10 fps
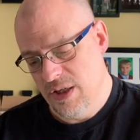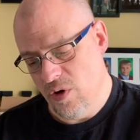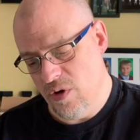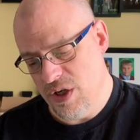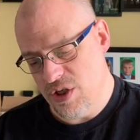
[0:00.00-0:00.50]

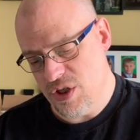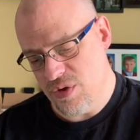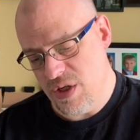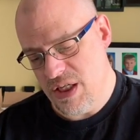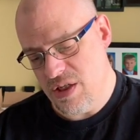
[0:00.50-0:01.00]
Orange
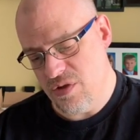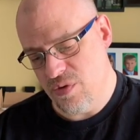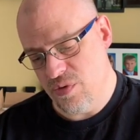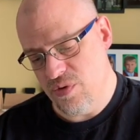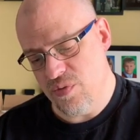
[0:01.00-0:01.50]
trees
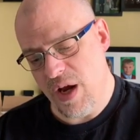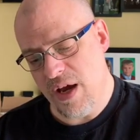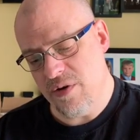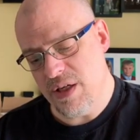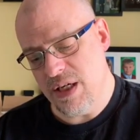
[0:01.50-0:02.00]
grew
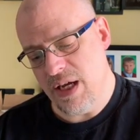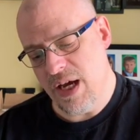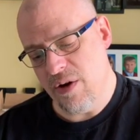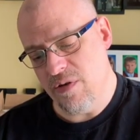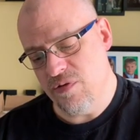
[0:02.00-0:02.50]
round it
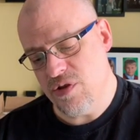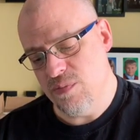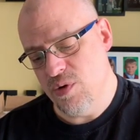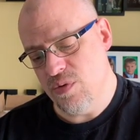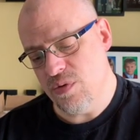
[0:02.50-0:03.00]
out of
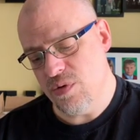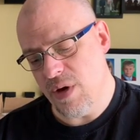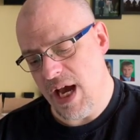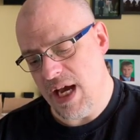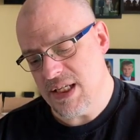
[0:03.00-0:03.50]
smooth
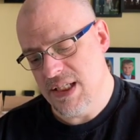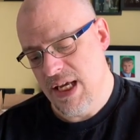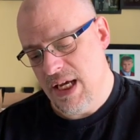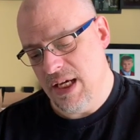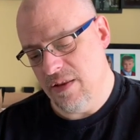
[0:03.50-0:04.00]
grass,
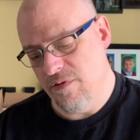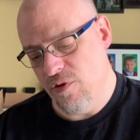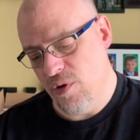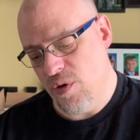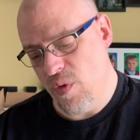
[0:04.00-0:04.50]
and the
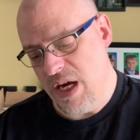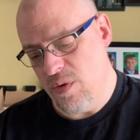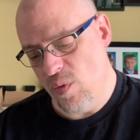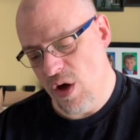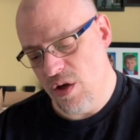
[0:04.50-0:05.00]
four
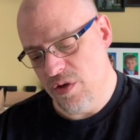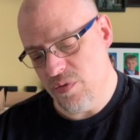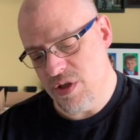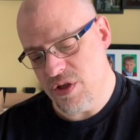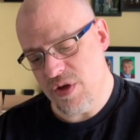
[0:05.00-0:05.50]
white walls
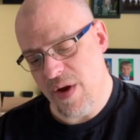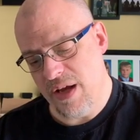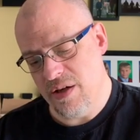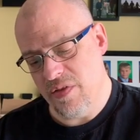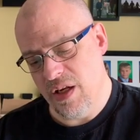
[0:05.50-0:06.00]
which
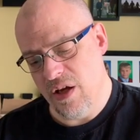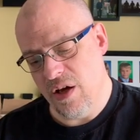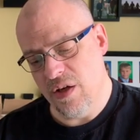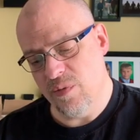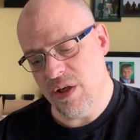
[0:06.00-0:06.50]
surrounded the
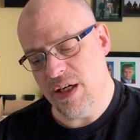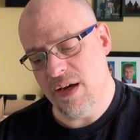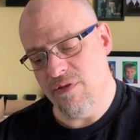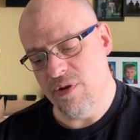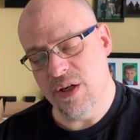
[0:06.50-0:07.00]
lawn were
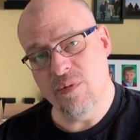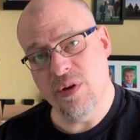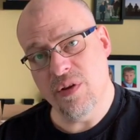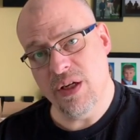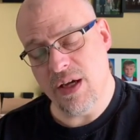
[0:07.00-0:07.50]

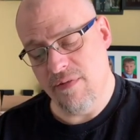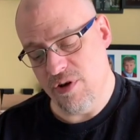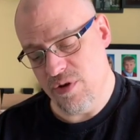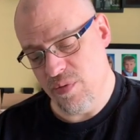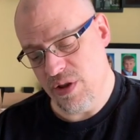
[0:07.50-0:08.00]

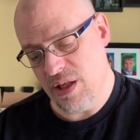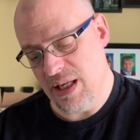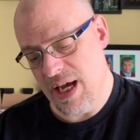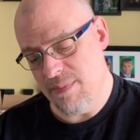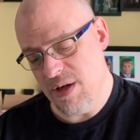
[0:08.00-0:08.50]
covered with
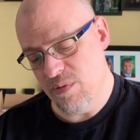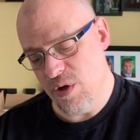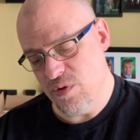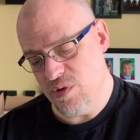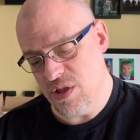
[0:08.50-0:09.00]
climbing
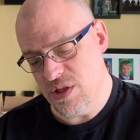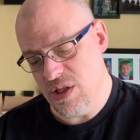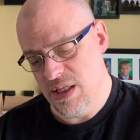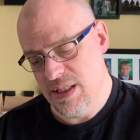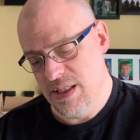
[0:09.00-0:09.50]
roses.
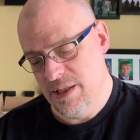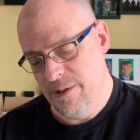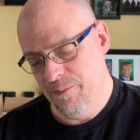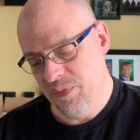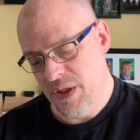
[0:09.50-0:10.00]

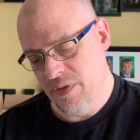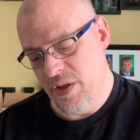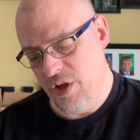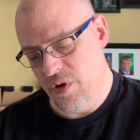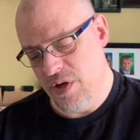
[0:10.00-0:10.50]

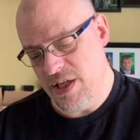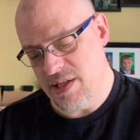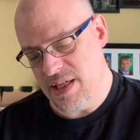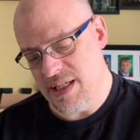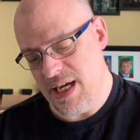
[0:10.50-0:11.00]
The noise
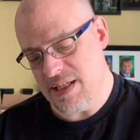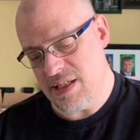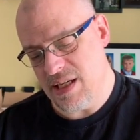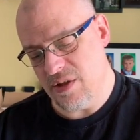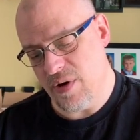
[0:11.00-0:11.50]
and
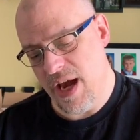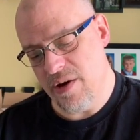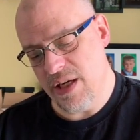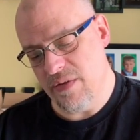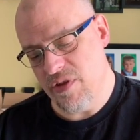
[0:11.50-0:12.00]
dust and
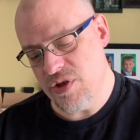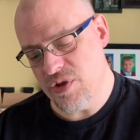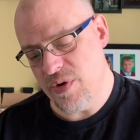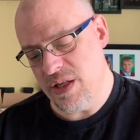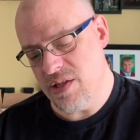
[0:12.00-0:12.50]
crowding of the
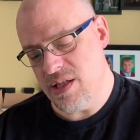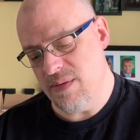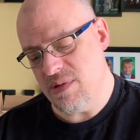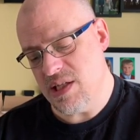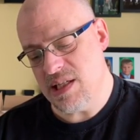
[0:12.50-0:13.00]
streets
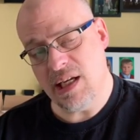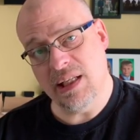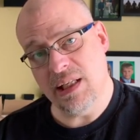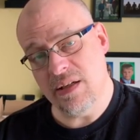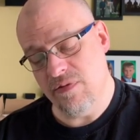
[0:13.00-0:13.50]
seemed
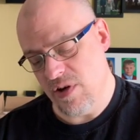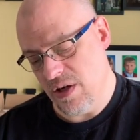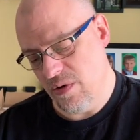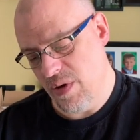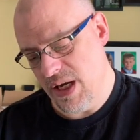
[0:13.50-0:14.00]
suddenly
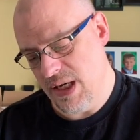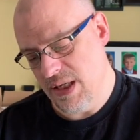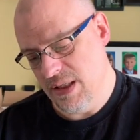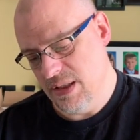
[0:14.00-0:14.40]
far away.